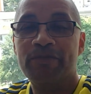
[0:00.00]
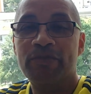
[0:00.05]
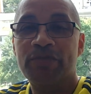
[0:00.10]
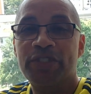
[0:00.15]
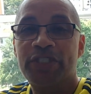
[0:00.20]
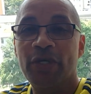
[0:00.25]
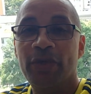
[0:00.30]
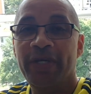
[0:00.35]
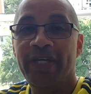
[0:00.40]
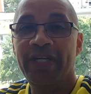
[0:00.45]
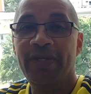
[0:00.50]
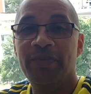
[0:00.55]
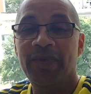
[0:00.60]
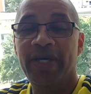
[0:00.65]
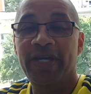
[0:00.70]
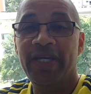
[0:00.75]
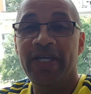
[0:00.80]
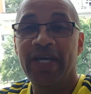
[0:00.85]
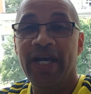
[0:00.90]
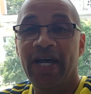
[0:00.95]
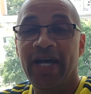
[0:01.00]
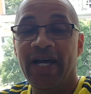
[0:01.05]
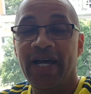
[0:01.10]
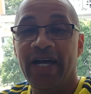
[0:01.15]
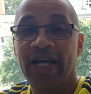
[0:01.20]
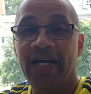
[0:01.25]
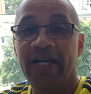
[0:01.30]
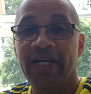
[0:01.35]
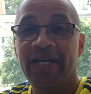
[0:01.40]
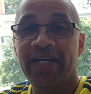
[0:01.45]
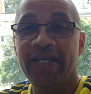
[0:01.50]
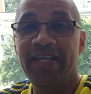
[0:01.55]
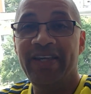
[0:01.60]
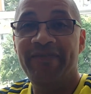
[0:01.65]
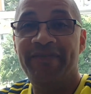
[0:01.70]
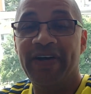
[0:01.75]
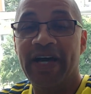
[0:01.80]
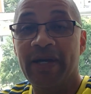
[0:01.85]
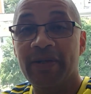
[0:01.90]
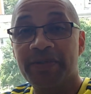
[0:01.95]
So anyway, he
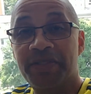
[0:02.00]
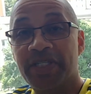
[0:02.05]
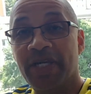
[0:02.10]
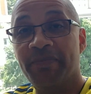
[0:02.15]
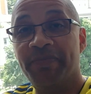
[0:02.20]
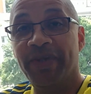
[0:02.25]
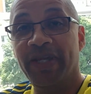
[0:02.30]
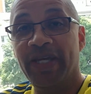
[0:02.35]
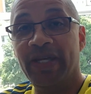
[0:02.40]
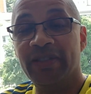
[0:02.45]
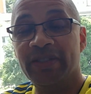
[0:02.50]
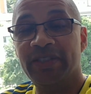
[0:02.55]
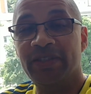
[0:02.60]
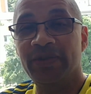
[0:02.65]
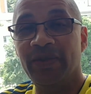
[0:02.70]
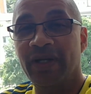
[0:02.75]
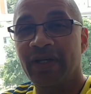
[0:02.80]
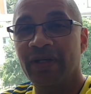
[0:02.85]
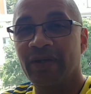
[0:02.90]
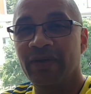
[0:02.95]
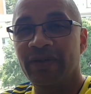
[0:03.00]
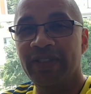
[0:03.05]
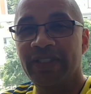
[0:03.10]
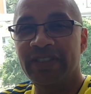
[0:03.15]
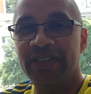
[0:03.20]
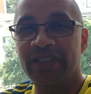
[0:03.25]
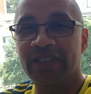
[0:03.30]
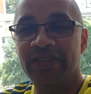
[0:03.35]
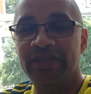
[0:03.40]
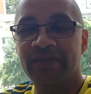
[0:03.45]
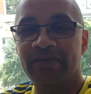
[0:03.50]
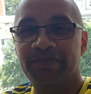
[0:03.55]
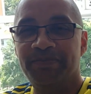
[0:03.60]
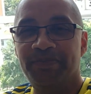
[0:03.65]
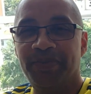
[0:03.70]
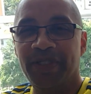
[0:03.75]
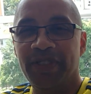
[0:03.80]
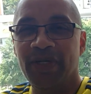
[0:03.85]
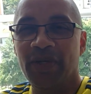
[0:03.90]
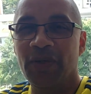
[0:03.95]
found something else too. I don't know. He said
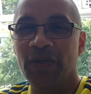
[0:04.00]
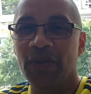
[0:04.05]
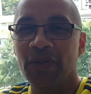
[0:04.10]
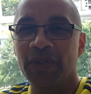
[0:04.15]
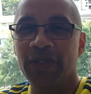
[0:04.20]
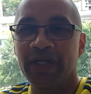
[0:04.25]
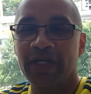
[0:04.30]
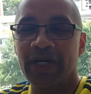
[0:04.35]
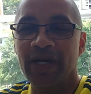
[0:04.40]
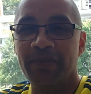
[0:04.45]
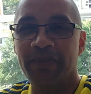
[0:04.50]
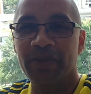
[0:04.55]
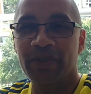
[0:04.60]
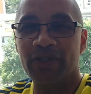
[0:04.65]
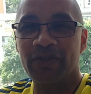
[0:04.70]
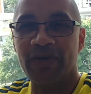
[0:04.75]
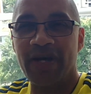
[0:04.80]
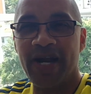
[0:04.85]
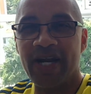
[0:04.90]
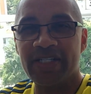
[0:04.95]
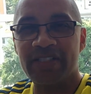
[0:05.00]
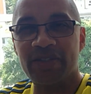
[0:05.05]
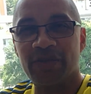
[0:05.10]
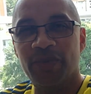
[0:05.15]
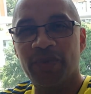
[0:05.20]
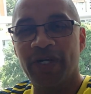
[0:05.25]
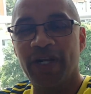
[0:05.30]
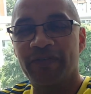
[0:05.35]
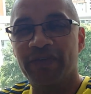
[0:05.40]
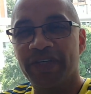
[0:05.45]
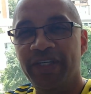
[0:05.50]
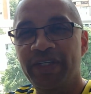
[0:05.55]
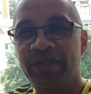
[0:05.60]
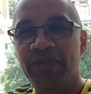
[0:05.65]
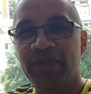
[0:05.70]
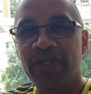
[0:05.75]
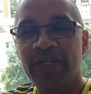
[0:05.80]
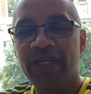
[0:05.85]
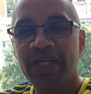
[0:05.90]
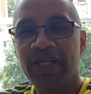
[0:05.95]
pinhole and a couple of cracks or whatever.
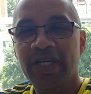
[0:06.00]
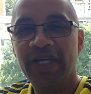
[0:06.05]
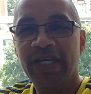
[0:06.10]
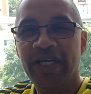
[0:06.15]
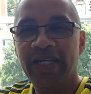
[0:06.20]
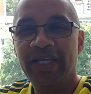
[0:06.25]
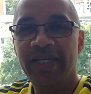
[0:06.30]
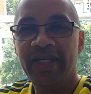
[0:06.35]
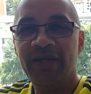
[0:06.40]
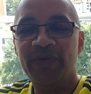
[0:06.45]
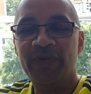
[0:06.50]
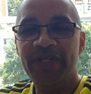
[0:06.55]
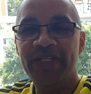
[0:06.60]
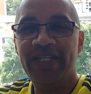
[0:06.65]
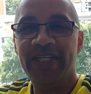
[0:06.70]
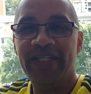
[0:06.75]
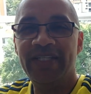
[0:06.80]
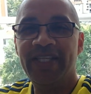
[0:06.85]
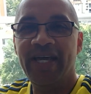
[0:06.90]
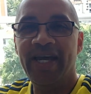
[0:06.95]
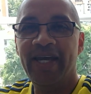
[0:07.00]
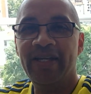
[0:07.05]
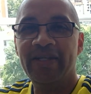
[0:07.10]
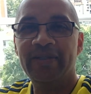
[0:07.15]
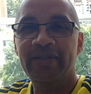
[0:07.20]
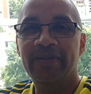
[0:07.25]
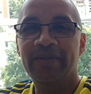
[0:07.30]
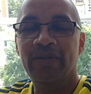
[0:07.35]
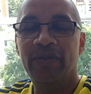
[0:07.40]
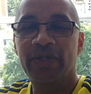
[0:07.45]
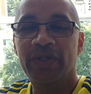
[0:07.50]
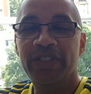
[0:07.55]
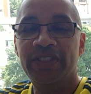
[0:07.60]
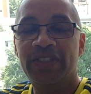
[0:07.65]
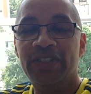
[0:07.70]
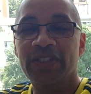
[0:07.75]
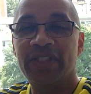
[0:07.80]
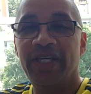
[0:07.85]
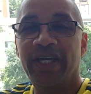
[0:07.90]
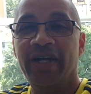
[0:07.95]
He redid that, or he
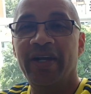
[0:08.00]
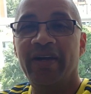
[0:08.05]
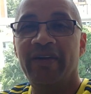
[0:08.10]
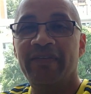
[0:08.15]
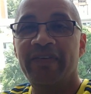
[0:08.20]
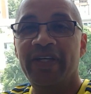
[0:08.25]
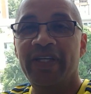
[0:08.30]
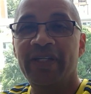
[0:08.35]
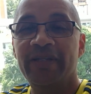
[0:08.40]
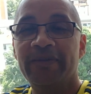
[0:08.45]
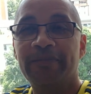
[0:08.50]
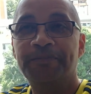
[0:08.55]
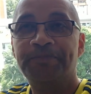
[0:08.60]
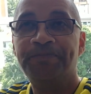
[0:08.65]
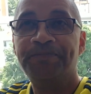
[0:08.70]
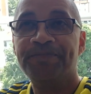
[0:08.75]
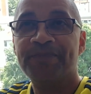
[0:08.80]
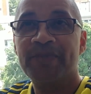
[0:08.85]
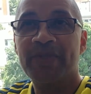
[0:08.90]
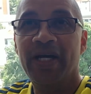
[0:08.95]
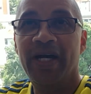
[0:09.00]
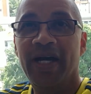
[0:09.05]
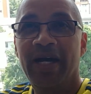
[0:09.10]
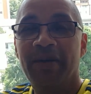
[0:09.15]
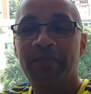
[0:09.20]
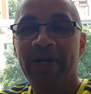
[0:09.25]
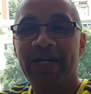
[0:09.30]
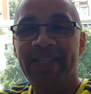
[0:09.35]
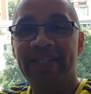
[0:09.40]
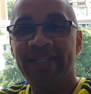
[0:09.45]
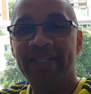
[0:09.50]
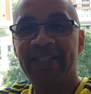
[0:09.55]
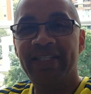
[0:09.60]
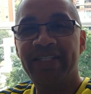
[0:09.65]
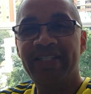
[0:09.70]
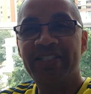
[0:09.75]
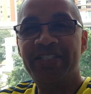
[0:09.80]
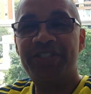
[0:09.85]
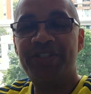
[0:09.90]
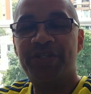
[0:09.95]
took care of it. I think
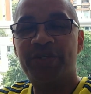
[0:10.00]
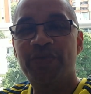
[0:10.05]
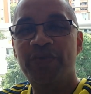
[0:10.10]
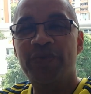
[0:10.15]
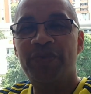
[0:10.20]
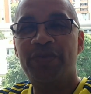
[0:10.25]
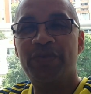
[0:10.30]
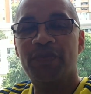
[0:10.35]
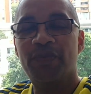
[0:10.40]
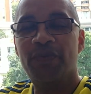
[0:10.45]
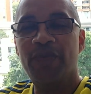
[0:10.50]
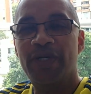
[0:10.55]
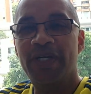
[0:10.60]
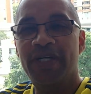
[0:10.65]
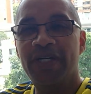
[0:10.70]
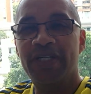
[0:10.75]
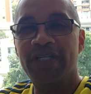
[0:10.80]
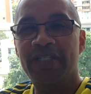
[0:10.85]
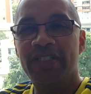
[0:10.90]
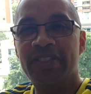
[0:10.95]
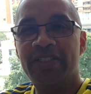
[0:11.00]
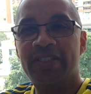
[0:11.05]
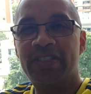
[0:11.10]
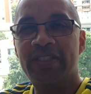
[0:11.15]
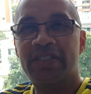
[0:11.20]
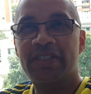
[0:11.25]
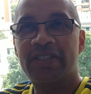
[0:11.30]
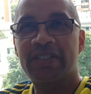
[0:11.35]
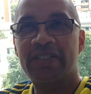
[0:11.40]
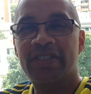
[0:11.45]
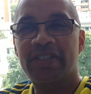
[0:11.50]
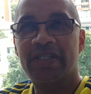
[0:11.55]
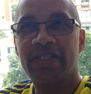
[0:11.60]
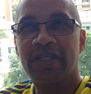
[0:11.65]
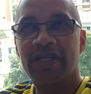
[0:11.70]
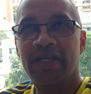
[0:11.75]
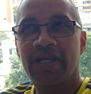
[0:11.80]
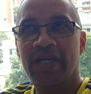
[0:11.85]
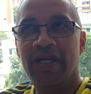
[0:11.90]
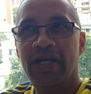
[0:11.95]
each tooth was
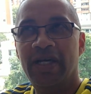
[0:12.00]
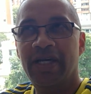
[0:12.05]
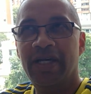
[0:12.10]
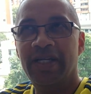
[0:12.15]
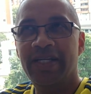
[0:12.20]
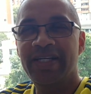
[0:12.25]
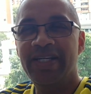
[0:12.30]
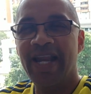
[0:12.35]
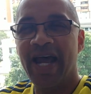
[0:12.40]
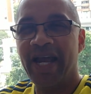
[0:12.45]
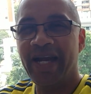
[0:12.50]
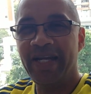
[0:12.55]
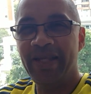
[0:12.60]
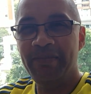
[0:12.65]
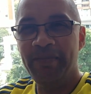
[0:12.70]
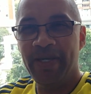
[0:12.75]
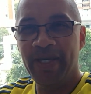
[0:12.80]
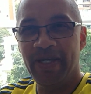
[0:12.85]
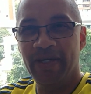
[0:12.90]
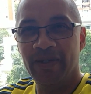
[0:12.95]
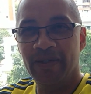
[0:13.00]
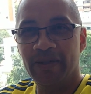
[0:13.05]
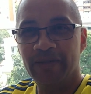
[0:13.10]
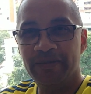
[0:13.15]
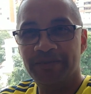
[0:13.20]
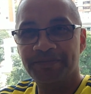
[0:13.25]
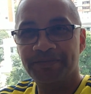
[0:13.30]
90 mil.